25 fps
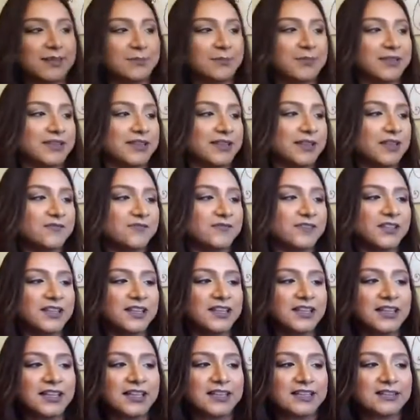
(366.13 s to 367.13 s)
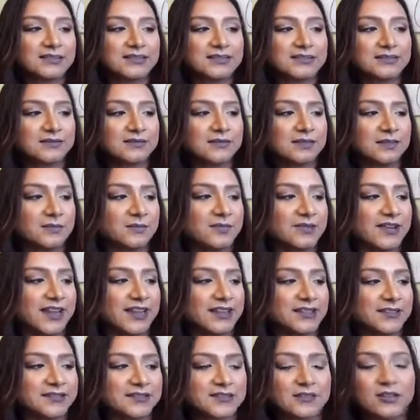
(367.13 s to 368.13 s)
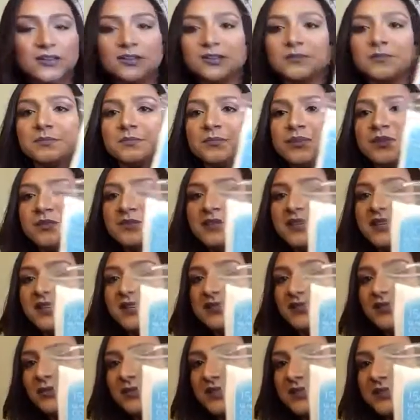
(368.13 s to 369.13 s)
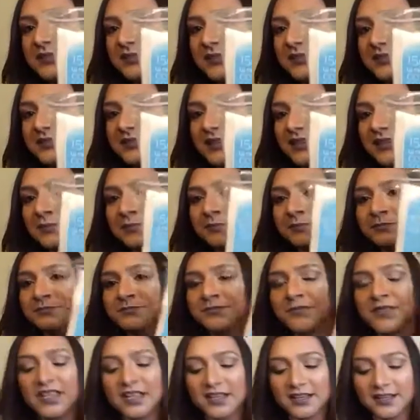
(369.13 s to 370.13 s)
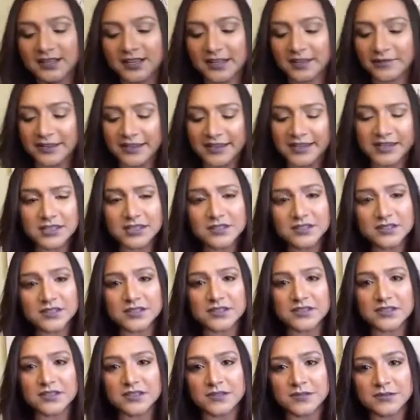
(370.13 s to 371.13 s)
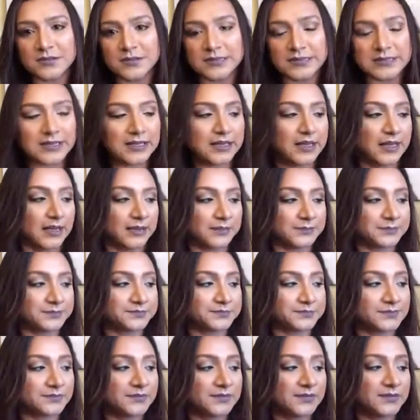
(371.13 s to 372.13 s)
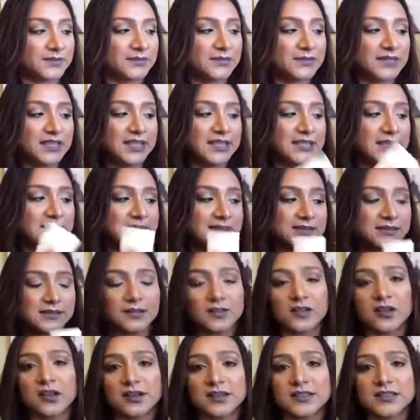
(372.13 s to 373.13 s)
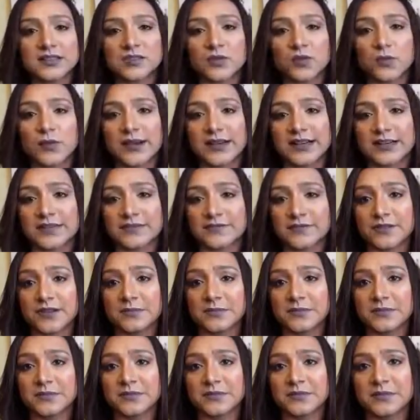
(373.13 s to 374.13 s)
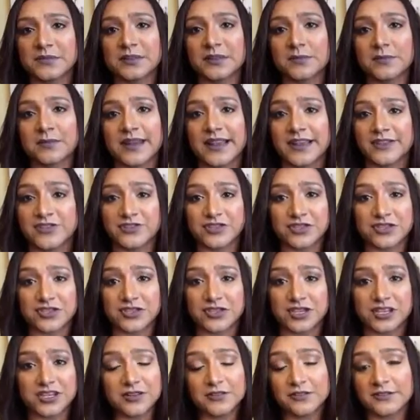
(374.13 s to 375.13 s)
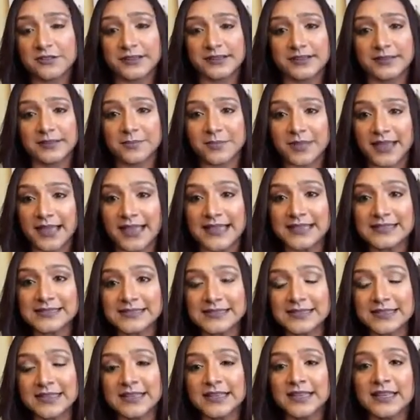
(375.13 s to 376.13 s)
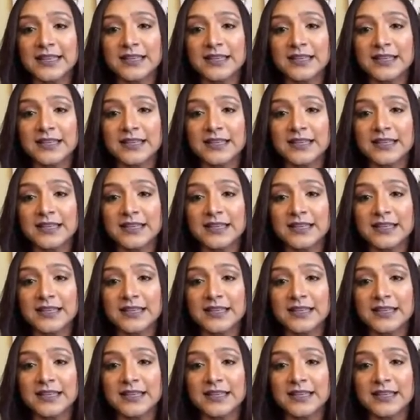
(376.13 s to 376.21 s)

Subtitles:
I believe. And the brand is called Beauty 360. Now, I used to use these cotton squares from the brand Shiseido in the past